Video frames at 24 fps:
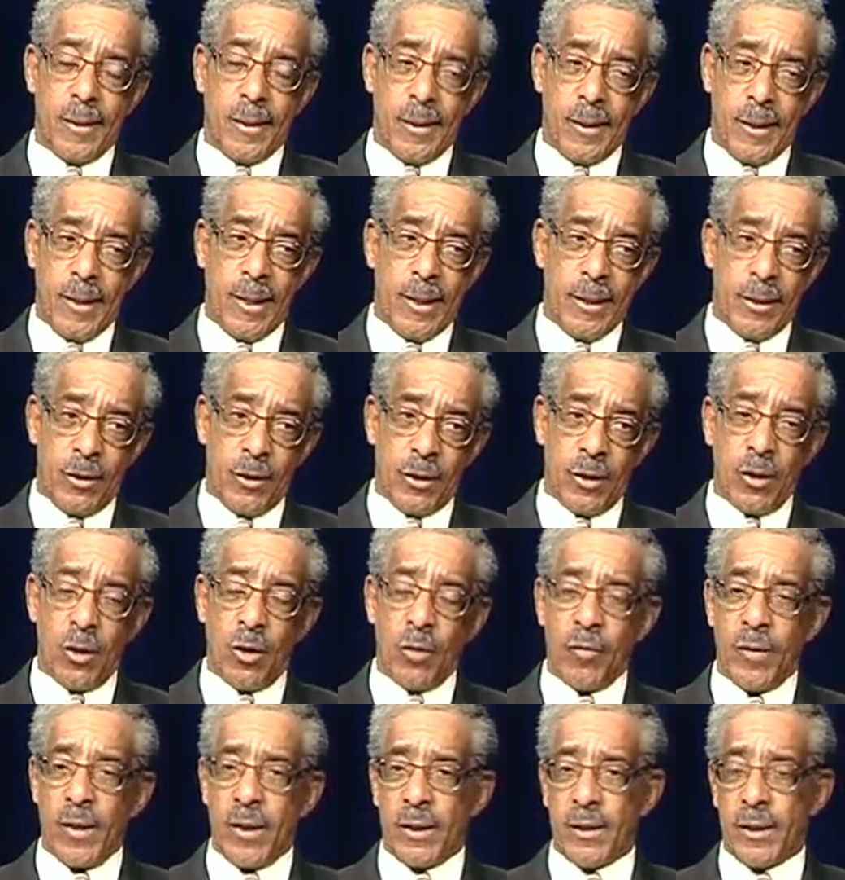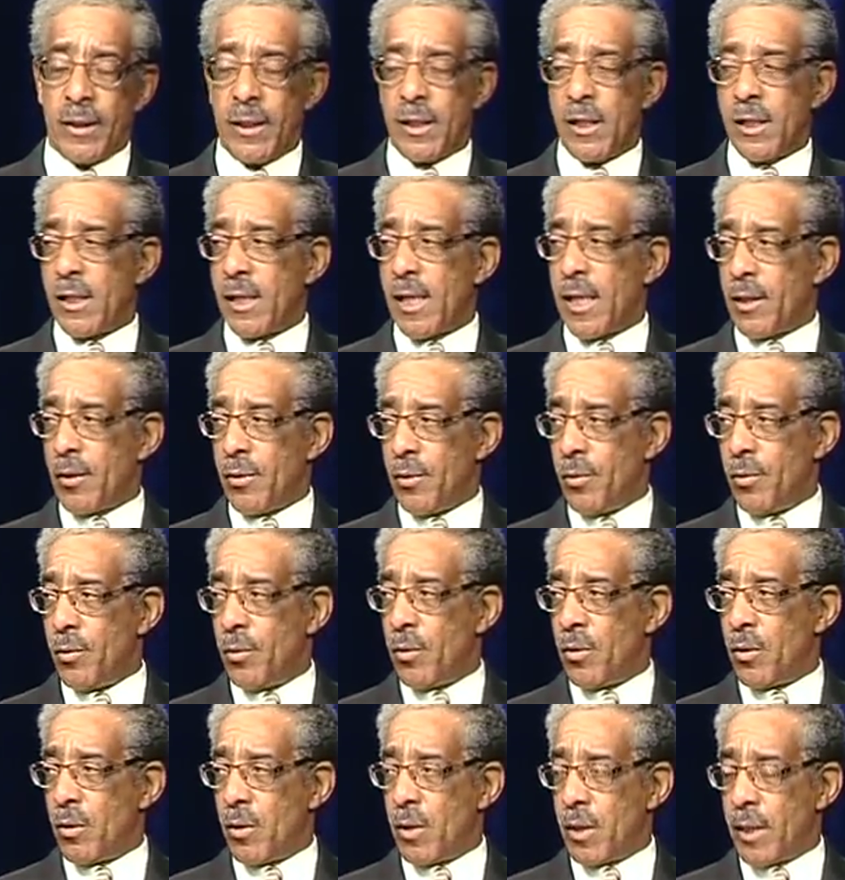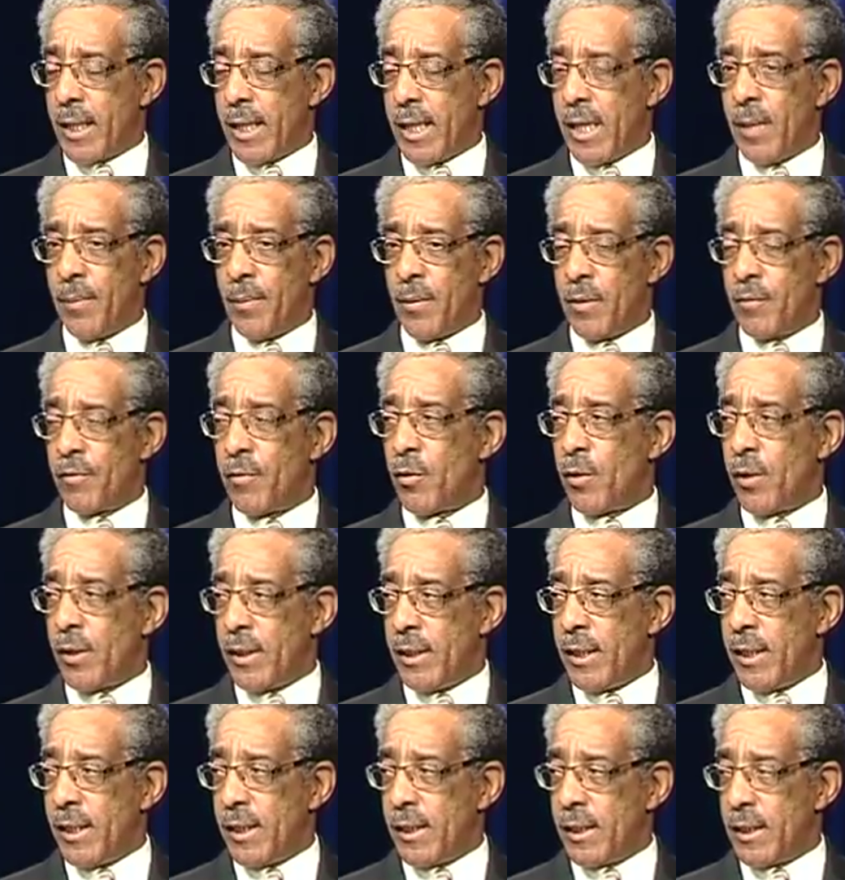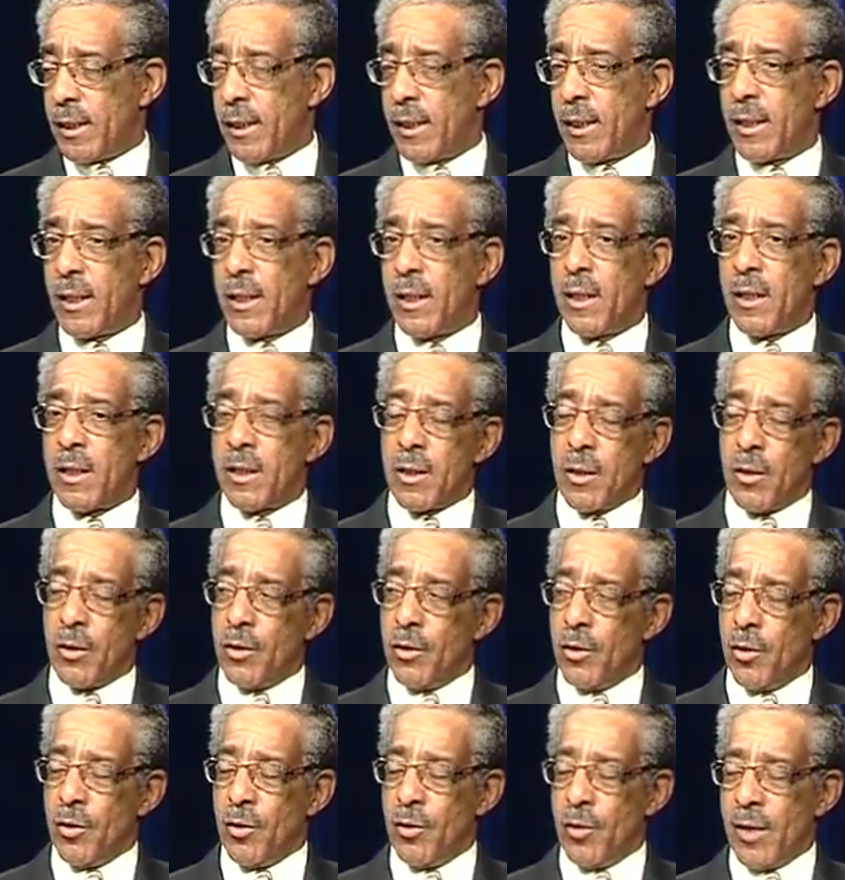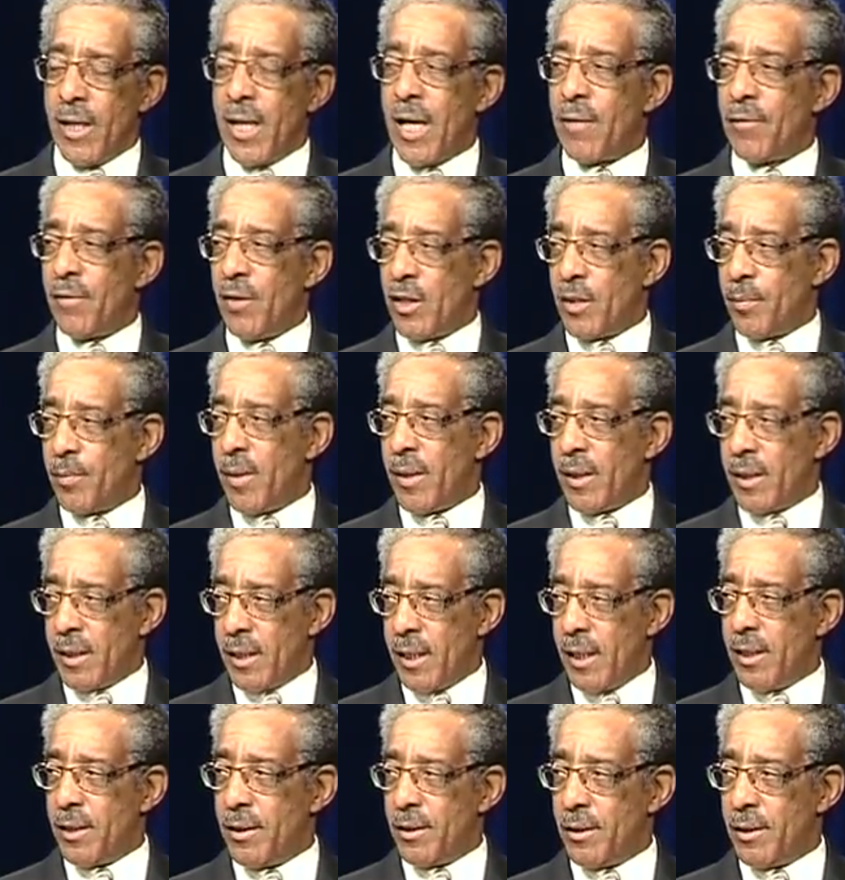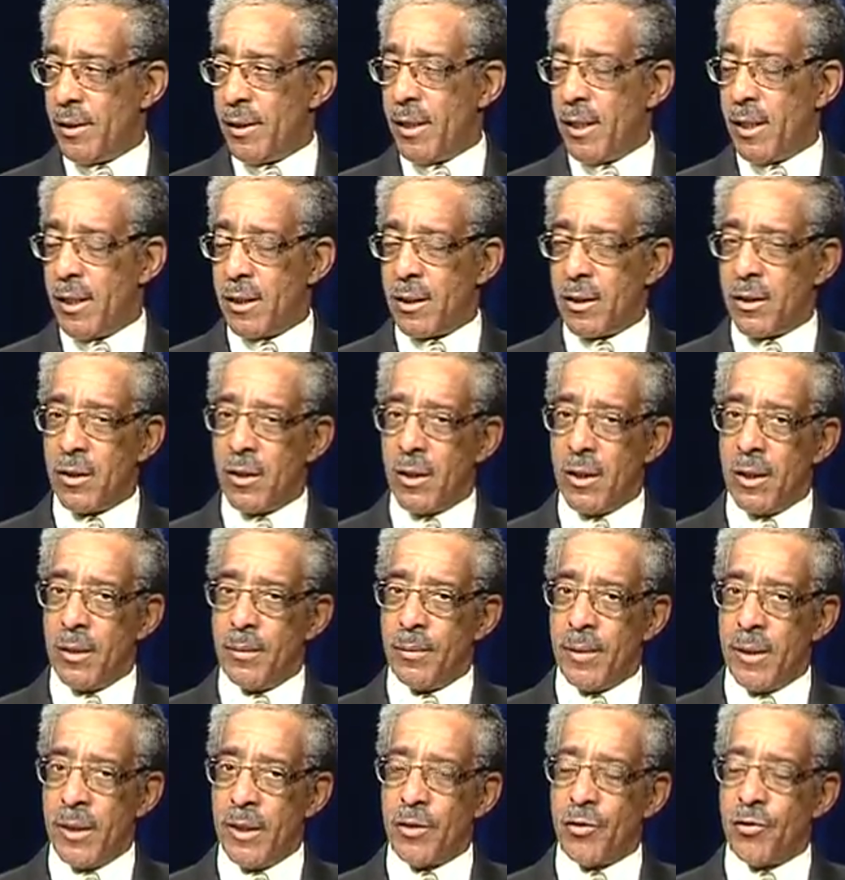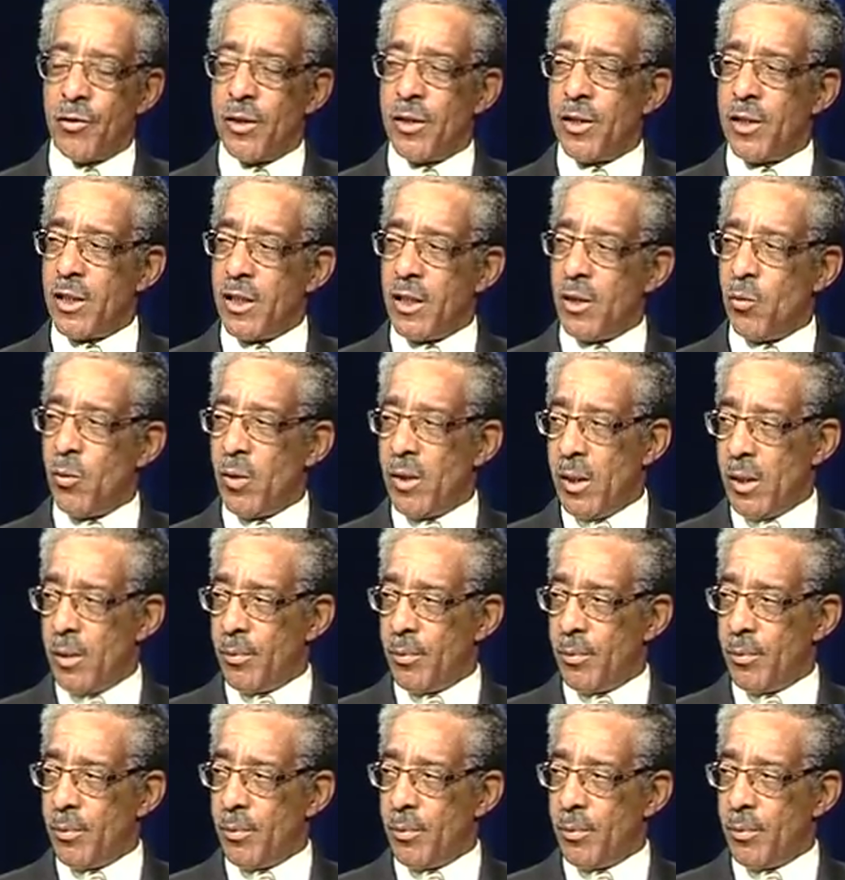And you know that cities like Newark or Camden are very dense, so you have expectations there. So it'd be interesting to see where they